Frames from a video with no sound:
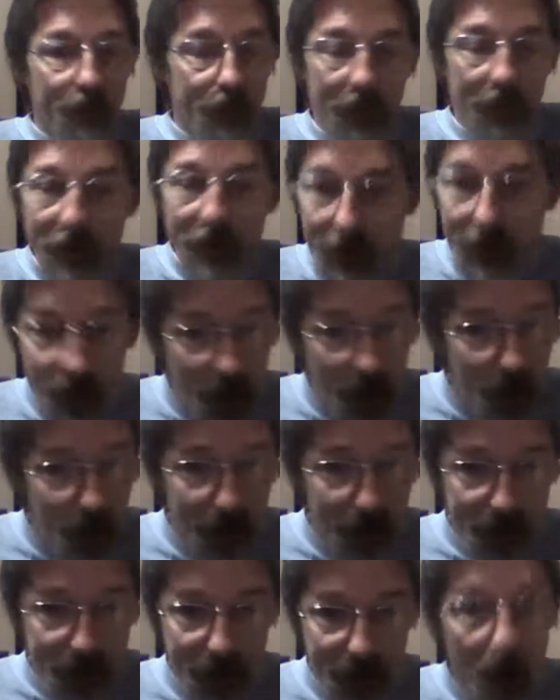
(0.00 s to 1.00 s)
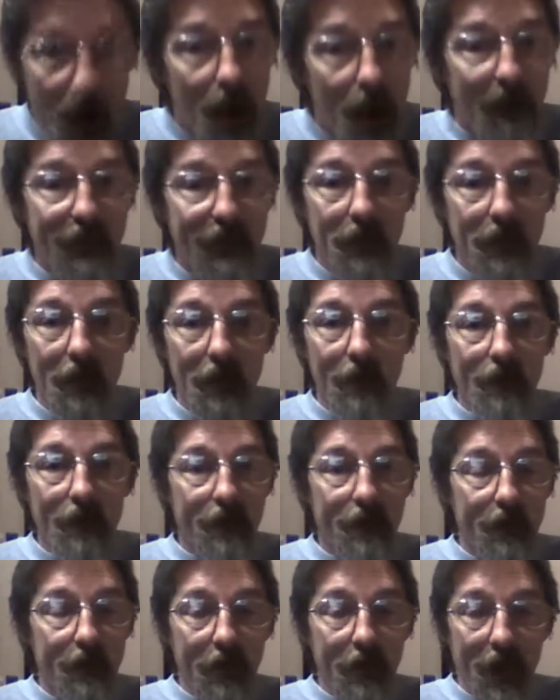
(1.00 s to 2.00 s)
It's incredible stuff.
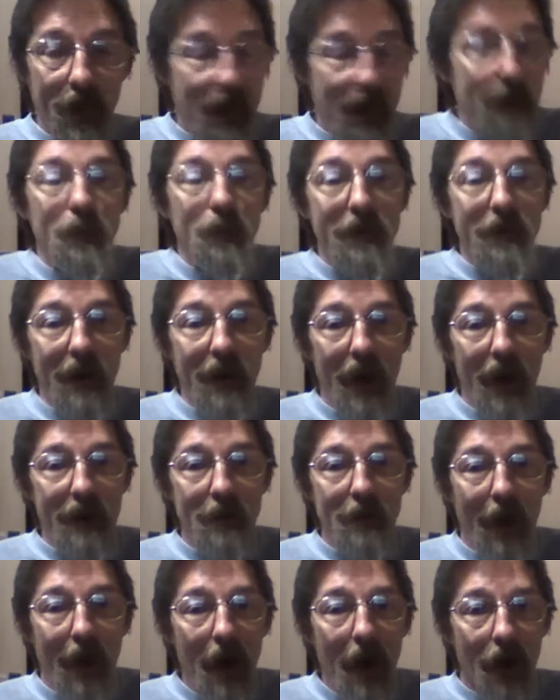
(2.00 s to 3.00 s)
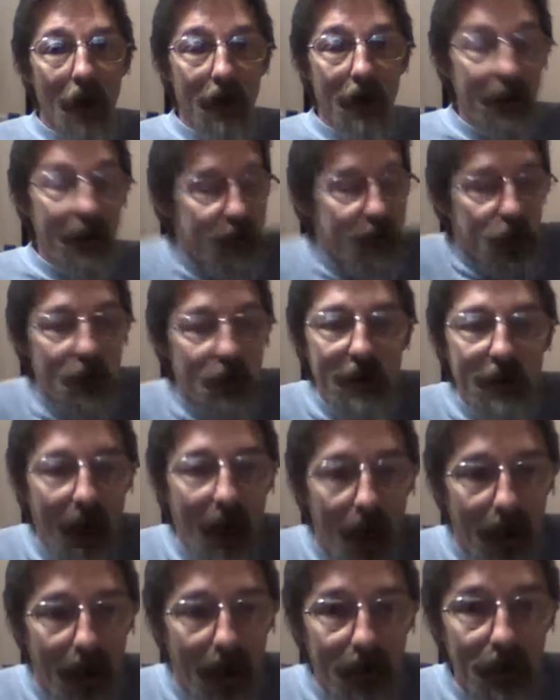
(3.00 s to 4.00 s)
And that's what the guide's about. It's just a
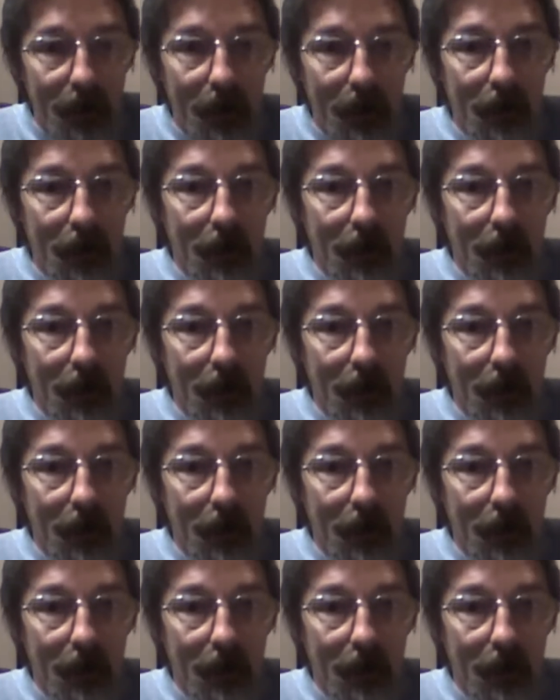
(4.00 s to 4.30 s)
guide.